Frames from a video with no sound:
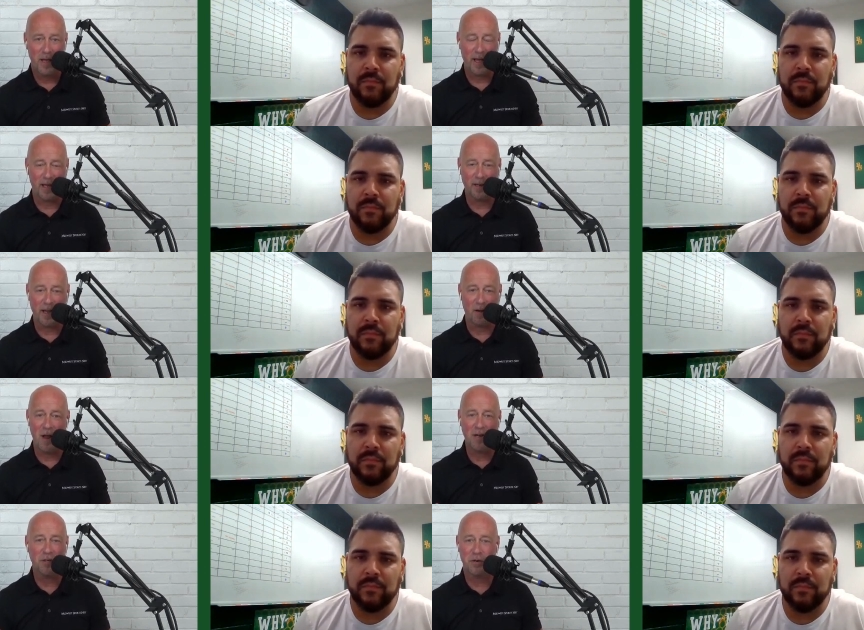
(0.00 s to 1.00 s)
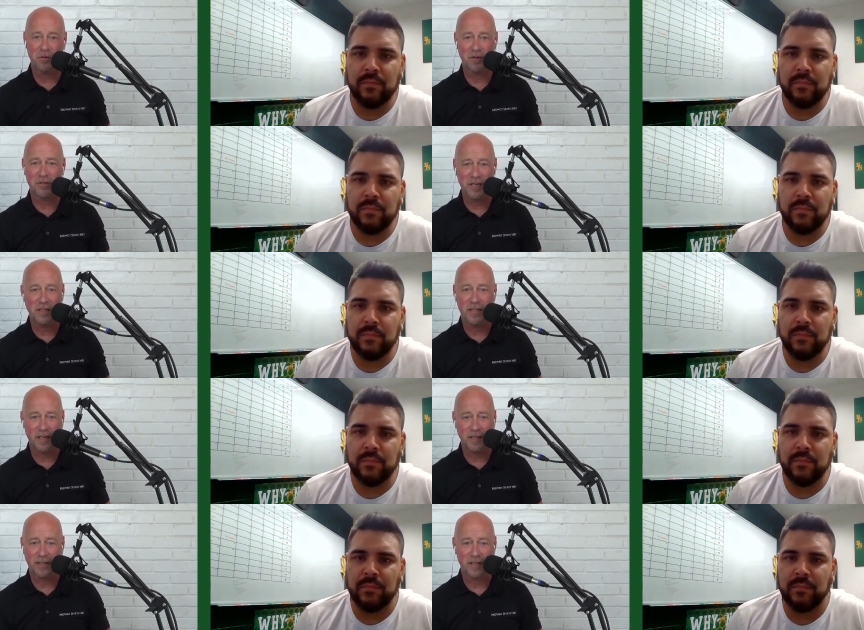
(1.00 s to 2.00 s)
Speaker 1: and I'm not sure there's
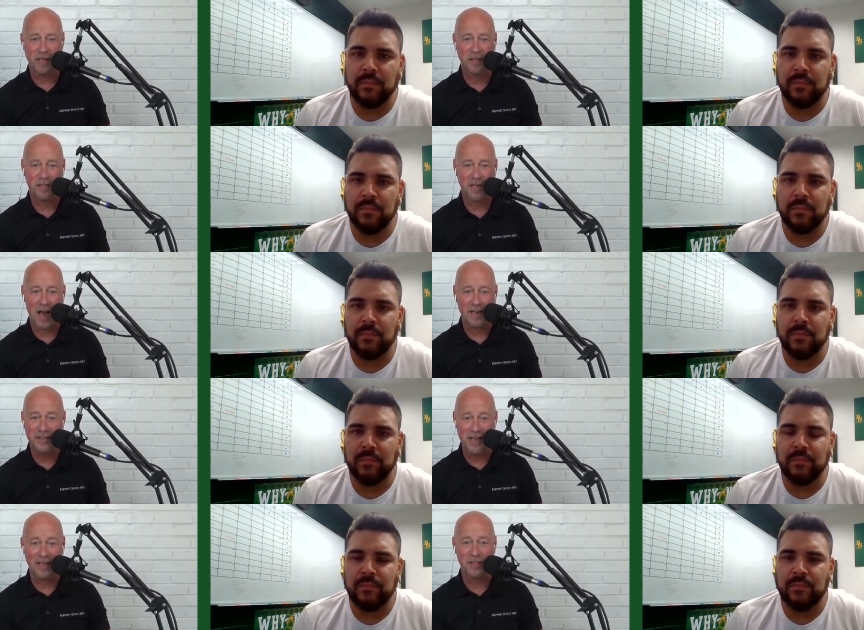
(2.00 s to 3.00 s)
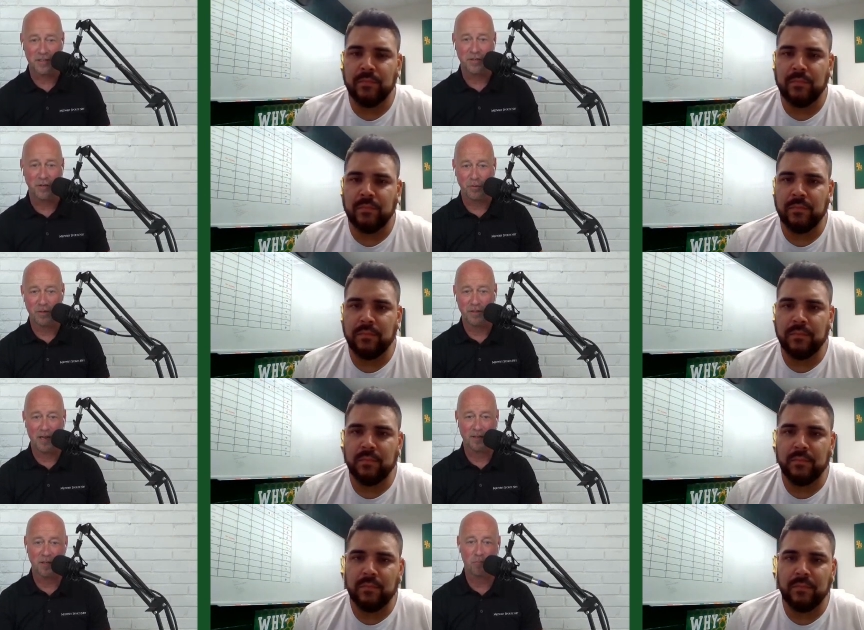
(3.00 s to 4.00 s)
anything that this guy doesn't do
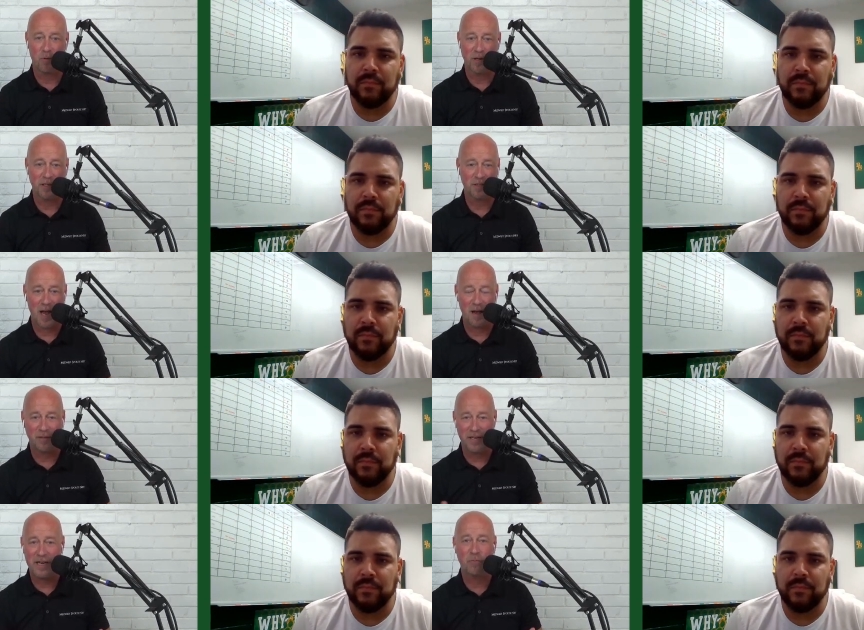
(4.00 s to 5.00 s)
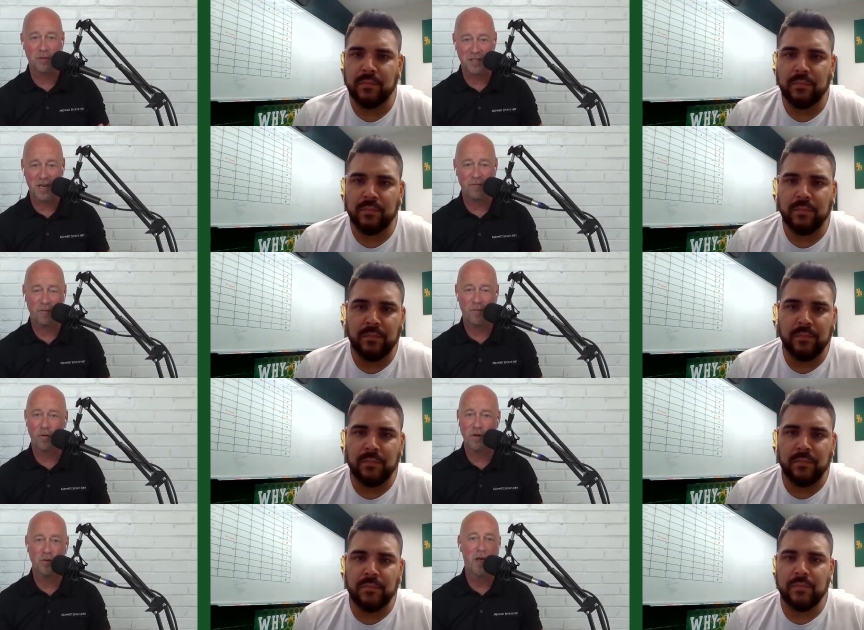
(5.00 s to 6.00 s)
at this point in time. Leading receiver
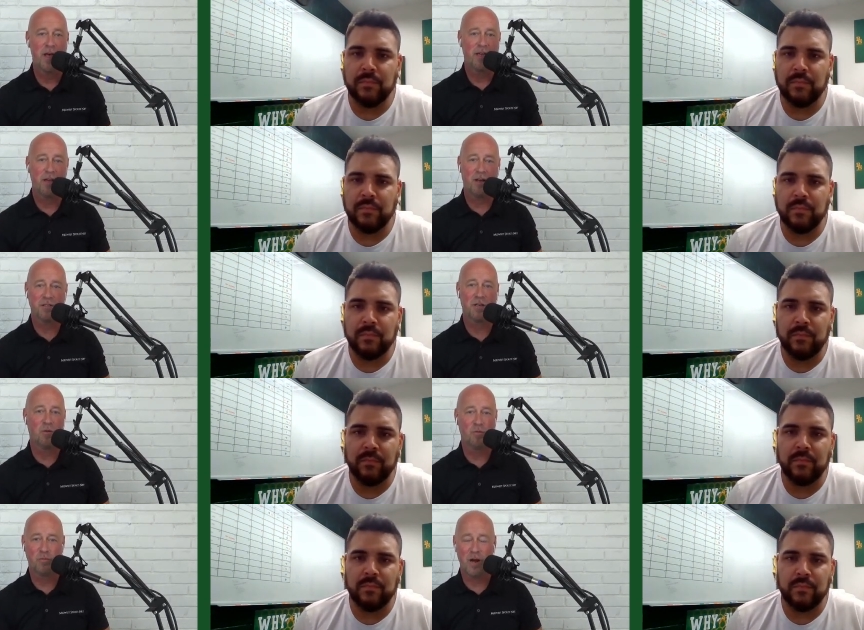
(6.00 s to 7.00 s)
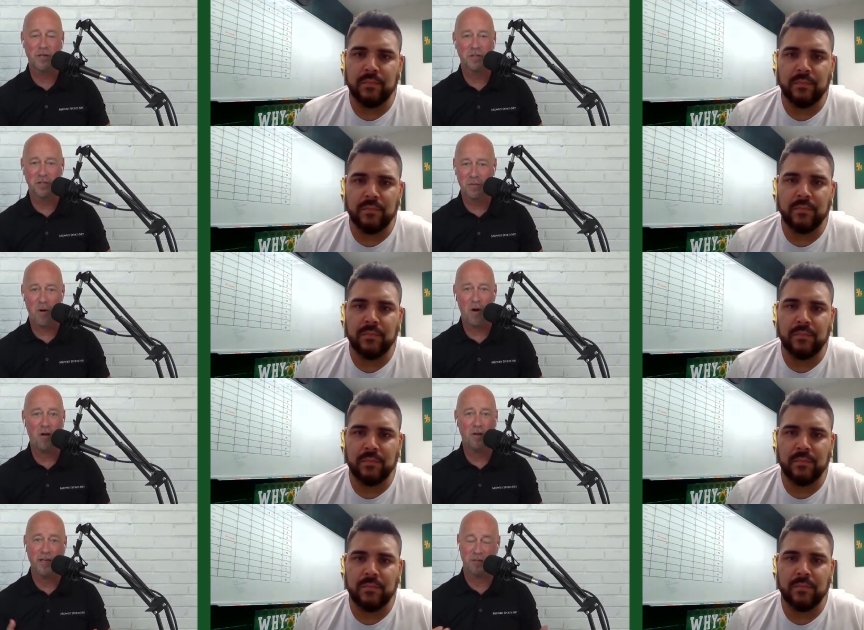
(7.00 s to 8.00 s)
for you. He also rushes the
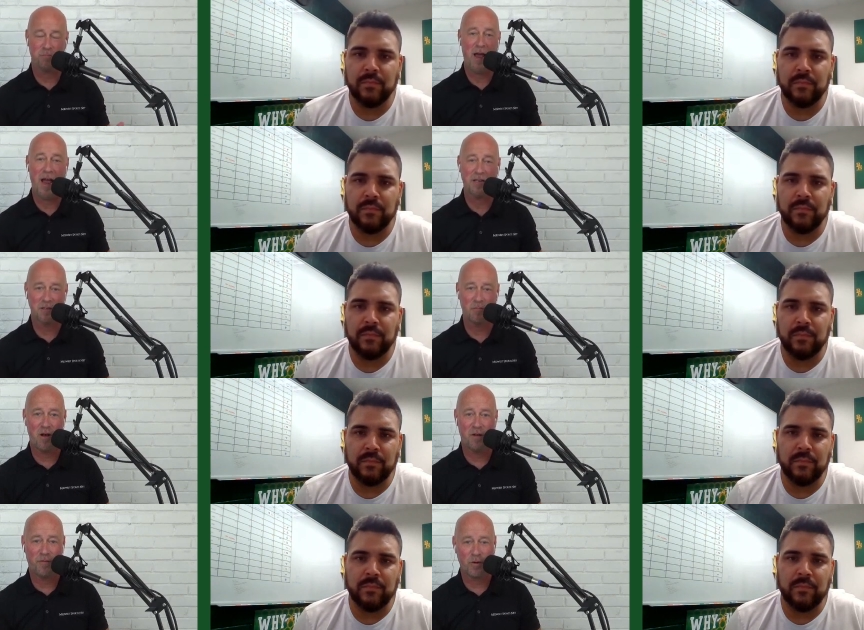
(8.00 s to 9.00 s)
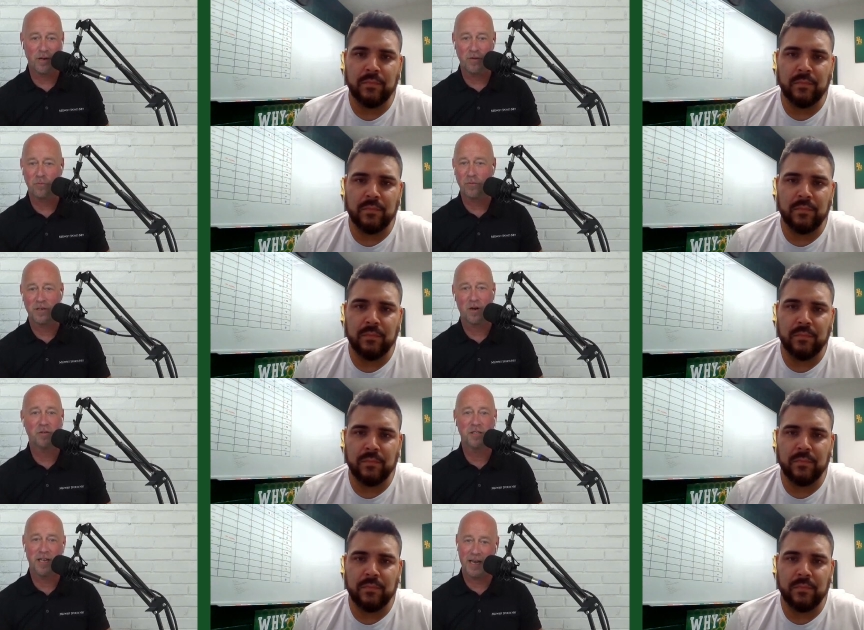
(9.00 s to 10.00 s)
ball. He's passed the ball for you,
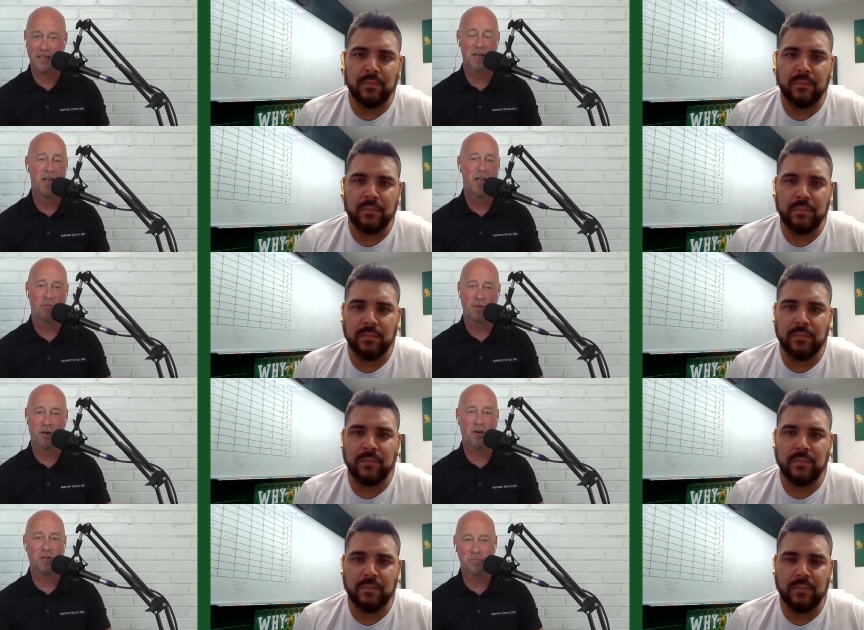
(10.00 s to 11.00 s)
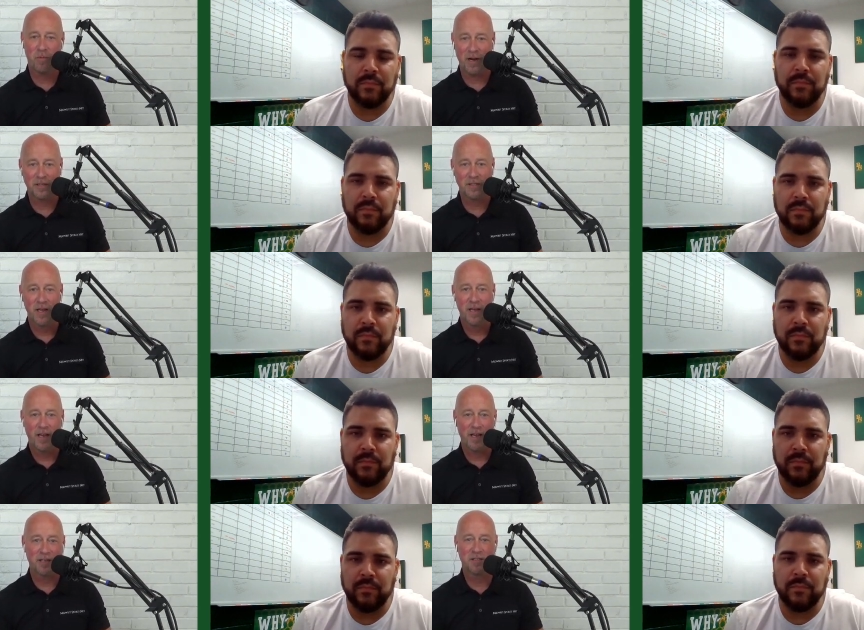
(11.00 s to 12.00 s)
returns kicks, returns punts,
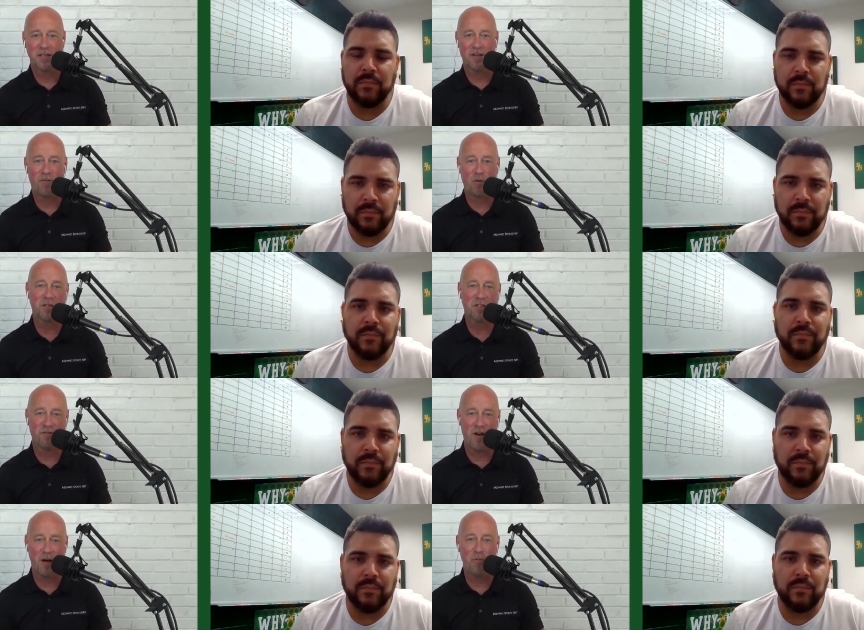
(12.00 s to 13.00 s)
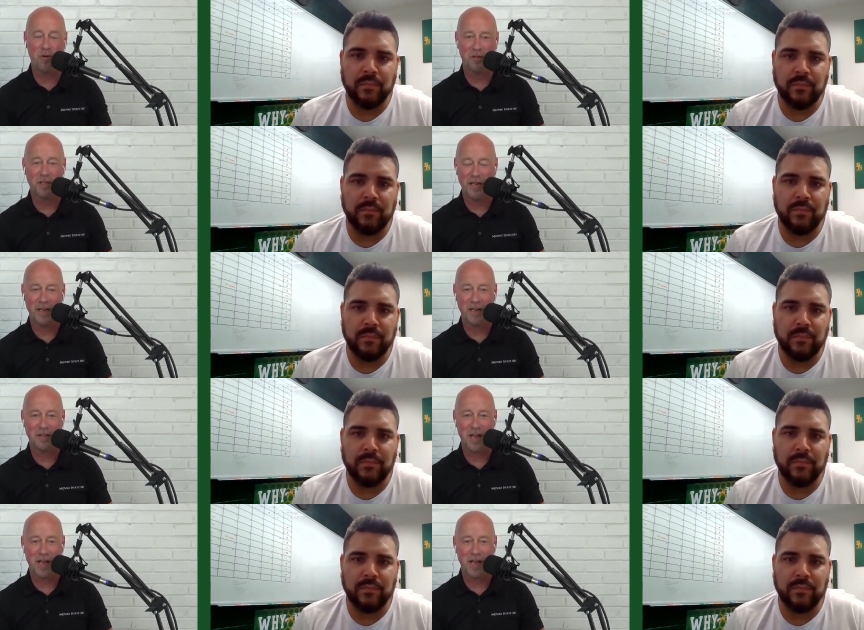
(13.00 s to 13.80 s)
has forced a fumble in the